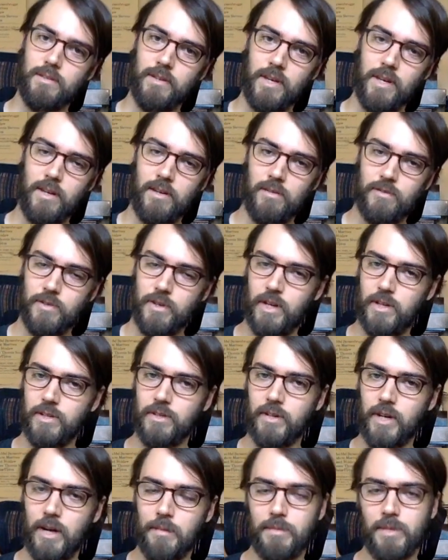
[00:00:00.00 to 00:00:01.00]
Okay, you've
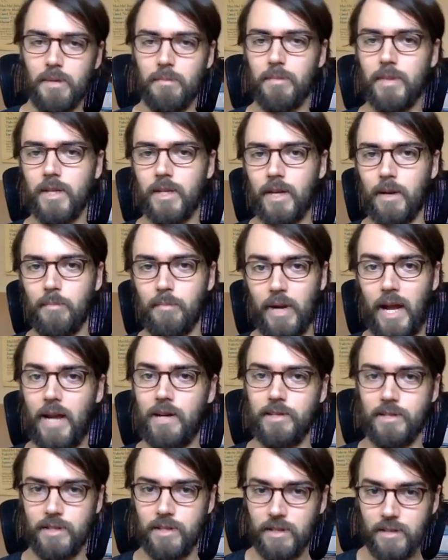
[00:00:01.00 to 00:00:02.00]
transcribed something, now
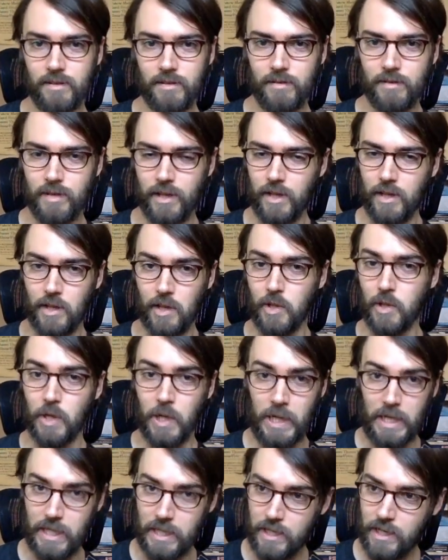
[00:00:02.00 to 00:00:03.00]
practice it, like learn
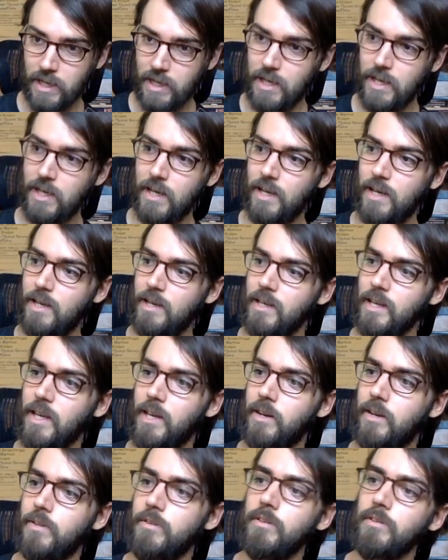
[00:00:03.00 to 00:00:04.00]
it, get
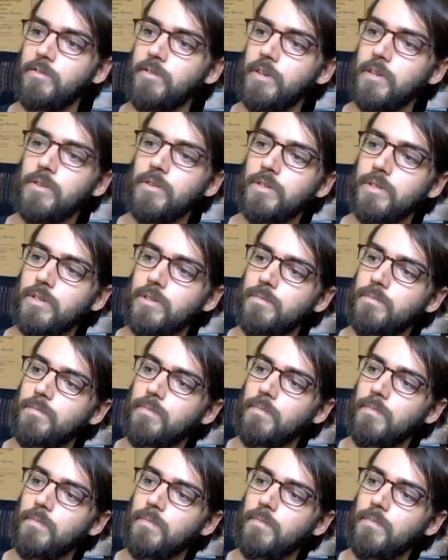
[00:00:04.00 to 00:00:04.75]
it under your fingers.